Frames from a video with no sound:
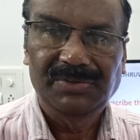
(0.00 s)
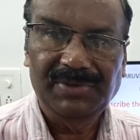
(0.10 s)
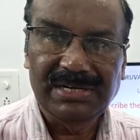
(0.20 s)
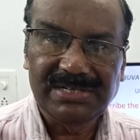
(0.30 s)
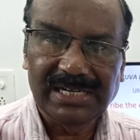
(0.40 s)

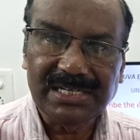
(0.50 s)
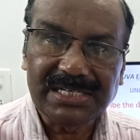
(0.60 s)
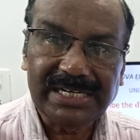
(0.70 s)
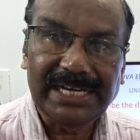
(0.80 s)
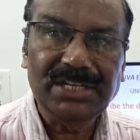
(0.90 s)
Friends, here
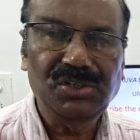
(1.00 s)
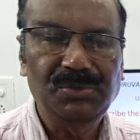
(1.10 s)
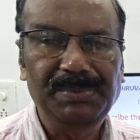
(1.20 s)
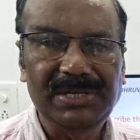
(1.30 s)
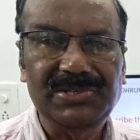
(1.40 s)
straight
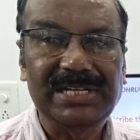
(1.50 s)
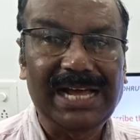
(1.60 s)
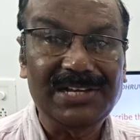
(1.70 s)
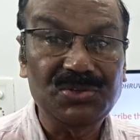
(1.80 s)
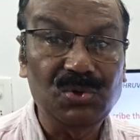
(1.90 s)
tube means it
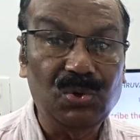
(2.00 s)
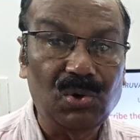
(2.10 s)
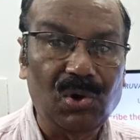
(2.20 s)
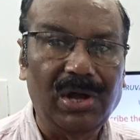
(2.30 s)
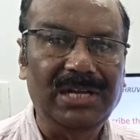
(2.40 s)
has
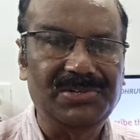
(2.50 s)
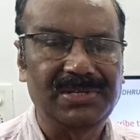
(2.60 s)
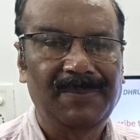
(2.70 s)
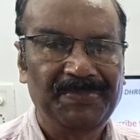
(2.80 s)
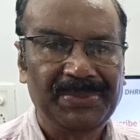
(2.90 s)
no coils.